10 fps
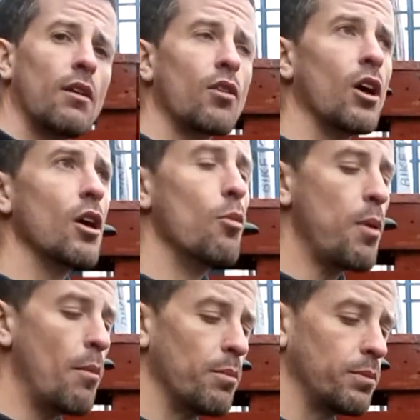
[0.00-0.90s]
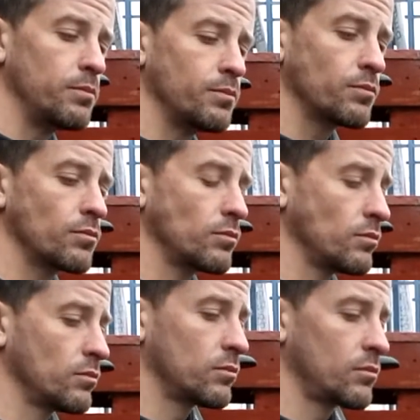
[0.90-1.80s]
little pump.
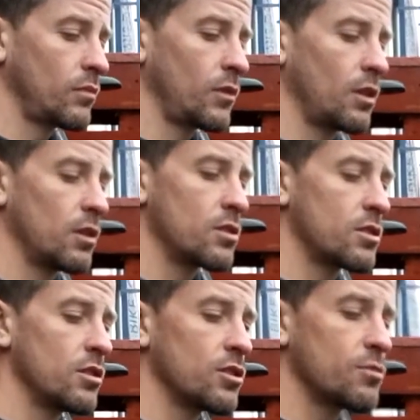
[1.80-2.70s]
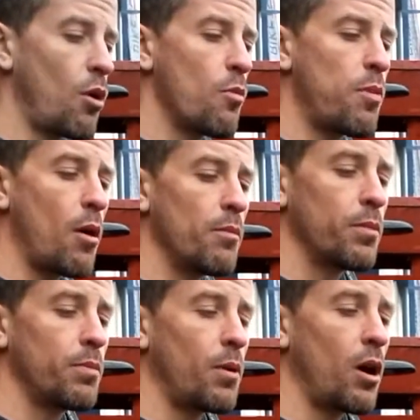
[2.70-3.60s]
Small pump,
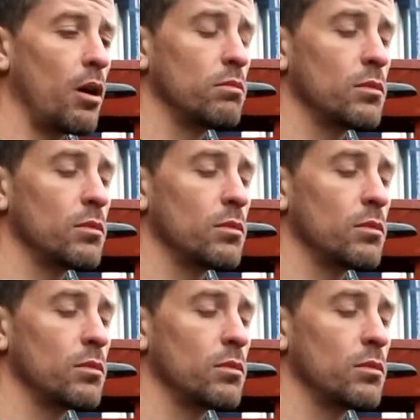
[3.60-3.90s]
but